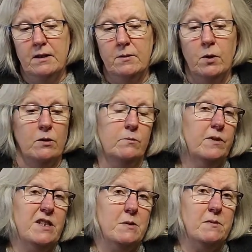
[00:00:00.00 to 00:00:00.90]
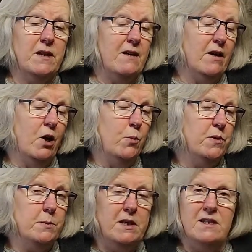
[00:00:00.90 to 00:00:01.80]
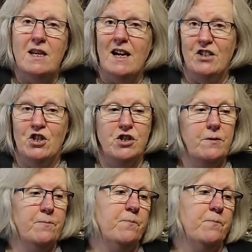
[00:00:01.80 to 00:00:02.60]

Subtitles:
well, that hope has been dashed.